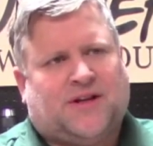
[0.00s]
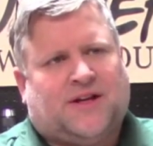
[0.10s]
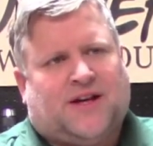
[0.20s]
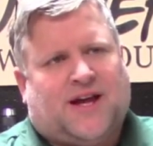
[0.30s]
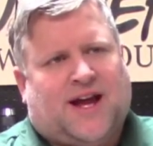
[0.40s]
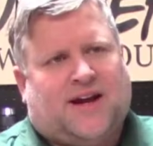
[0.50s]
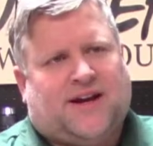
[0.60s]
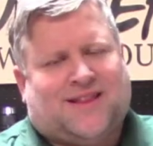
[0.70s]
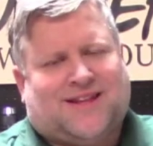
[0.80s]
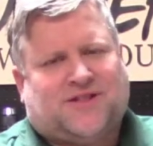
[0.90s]
And
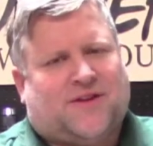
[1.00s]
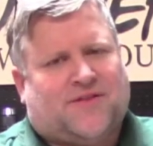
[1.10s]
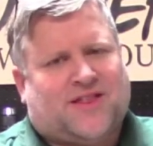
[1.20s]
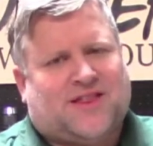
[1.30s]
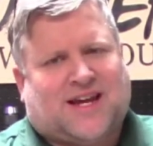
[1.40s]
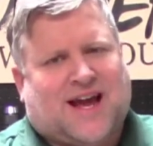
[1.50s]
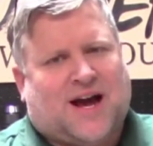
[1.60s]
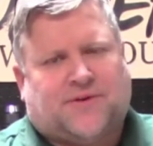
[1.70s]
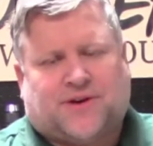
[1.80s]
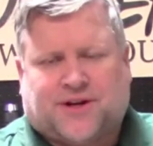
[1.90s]
unless you have a thick
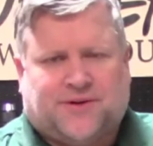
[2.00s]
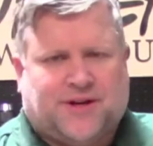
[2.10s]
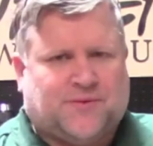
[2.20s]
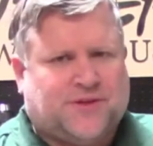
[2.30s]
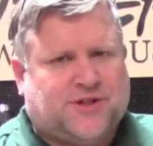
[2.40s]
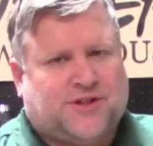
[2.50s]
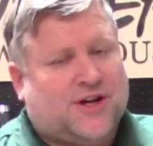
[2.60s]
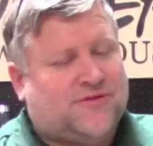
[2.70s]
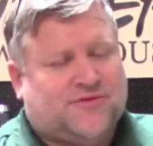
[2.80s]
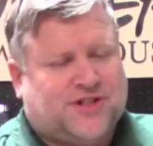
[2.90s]
outer coating, which you
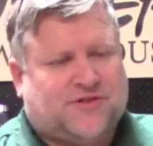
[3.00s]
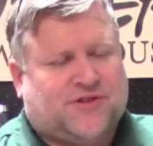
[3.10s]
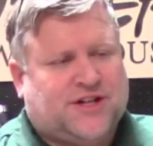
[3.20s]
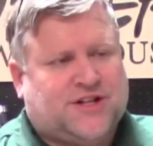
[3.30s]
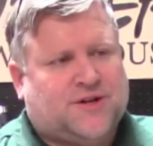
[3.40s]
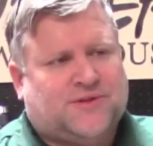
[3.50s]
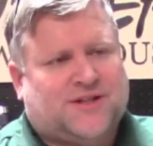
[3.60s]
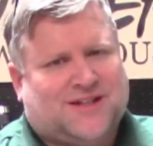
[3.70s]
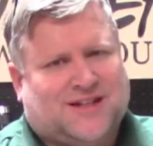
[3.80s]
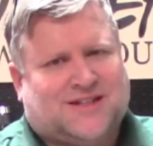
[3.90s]
generally don't,
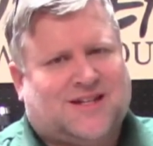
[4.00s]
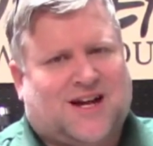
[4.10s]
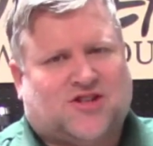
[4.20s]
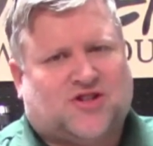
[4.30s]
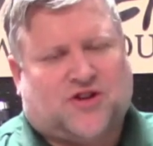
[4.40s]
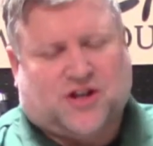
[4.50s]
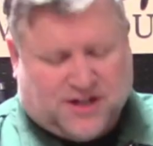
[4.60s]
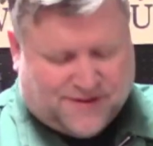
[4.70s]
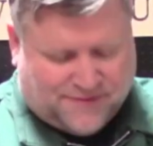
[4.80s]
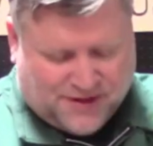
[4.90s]
it's not strong
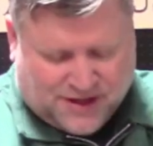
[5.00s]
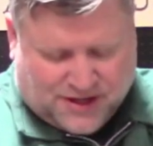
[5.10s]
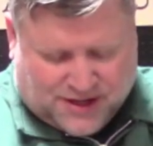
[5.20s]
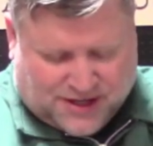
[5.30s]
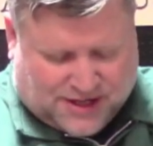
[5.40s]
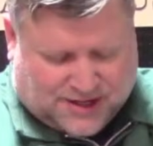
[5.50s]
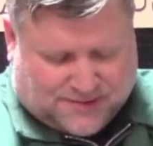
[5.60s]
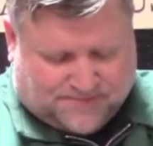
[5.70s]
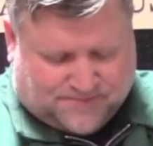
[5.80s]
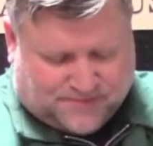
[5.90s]
enough.
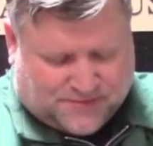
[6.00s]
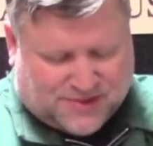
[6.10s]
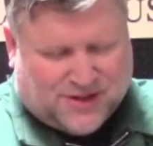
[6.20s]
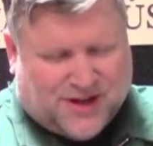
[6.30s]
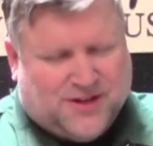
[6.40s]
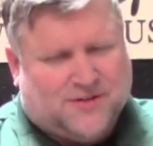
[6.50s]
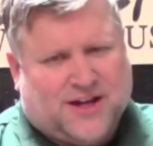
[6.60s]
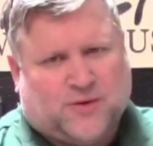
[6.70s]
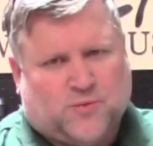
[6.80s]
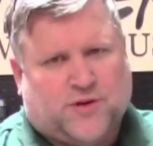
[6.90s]
So I don't
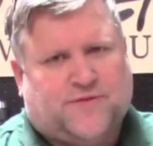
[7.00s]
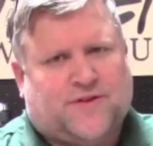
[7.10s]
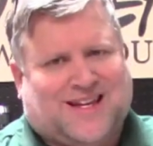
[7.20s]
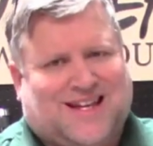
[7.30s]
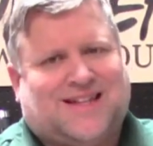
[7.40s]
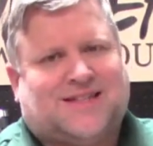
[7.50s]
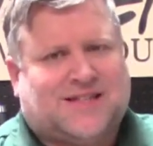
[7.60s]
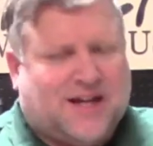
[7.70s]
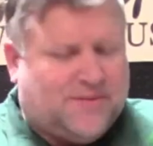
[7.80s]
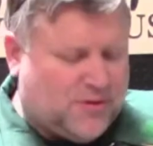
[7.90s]
like wood for the
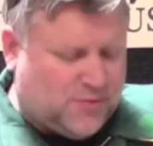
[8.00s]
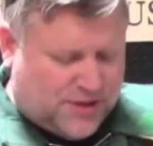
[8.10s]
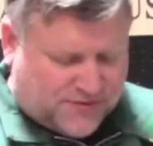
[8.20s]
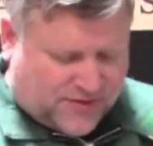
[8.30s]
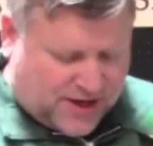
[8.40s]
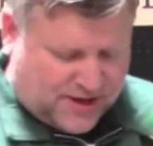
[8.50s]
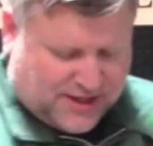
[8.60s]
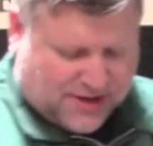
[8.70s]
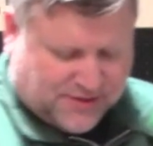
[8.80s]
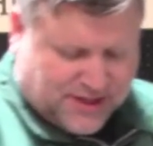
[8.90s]
inside, but wood is fine on the
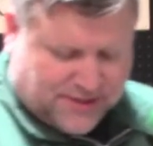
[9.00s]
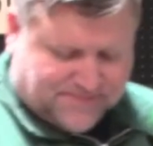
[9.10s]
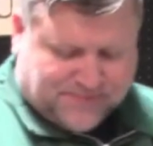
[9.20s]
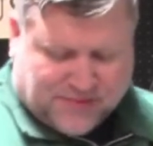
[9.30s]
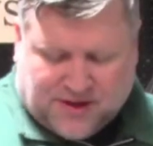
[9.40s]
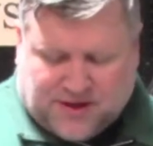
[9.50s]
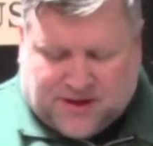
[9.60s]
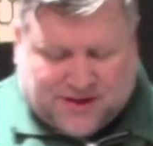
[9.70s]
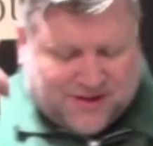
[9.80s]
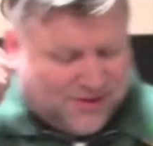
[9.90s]
outside.
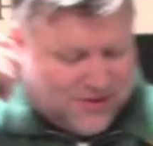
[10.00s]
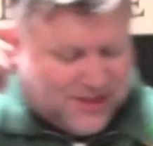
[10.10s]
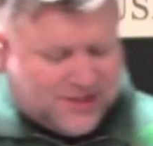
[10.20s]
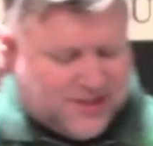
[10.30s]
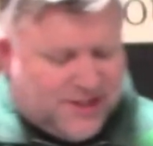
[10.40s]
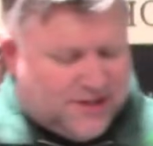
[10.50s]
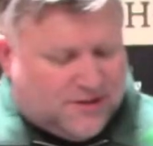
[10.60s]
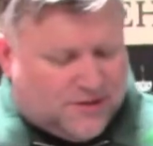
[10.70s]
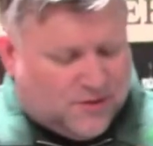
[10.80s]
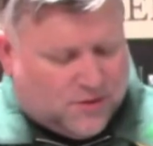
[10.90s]
Using
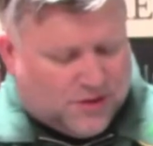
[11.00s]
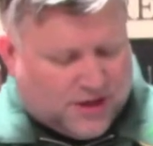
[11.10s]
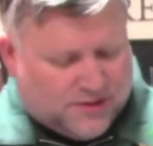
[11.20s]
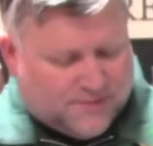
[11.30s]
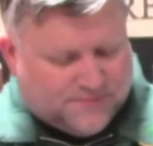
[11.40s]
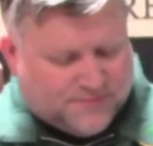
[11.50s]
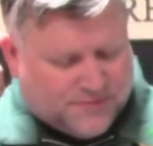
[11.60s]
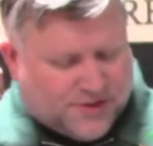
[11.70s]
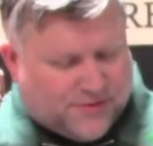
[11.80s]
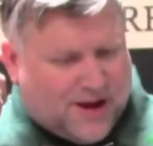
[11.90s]
steel or
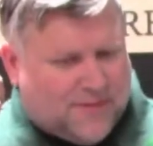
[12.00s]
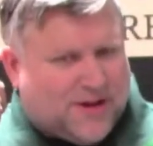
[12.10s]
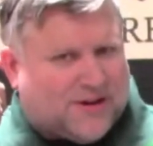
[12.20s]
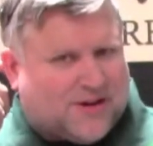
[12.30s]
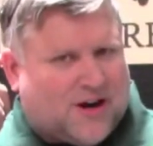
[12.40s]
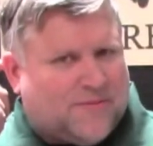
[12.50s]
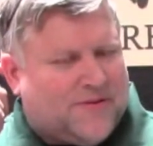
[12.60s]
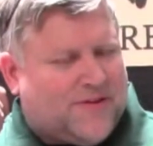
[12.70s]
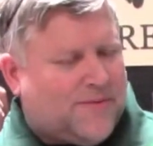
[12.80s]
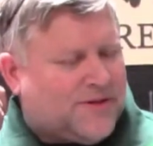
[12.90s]
ceramic or carbon
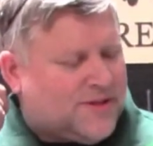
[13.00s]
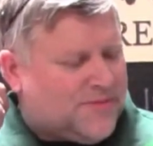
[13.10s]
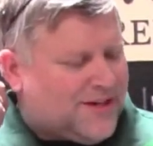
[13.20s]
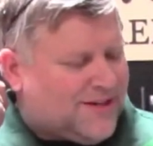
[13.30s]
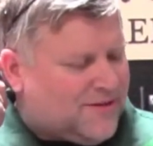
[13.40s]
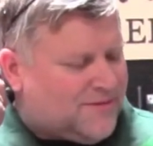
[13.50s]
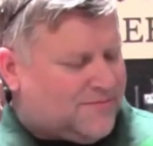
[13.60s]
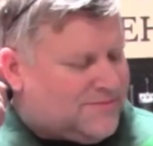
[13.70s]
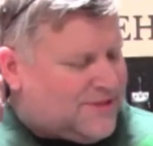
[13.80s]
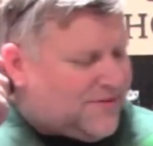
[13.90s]
fiber or something, it'll
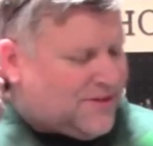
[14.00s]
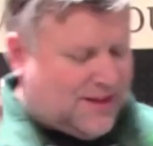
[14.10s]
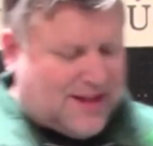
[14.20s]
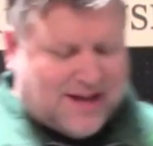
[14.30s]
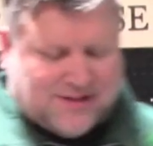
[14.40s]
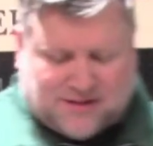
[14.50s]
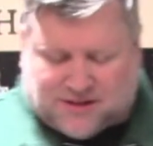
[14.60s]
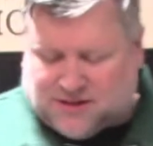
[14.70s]
definitely last longer.